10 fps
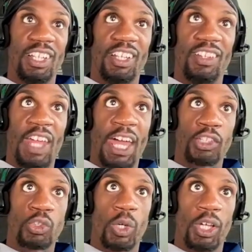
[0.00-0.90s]
And
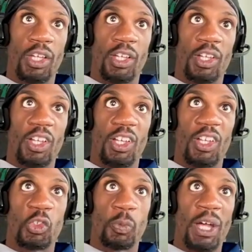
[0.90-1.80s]
that's what
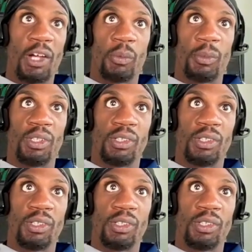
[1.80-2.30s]
inspires me.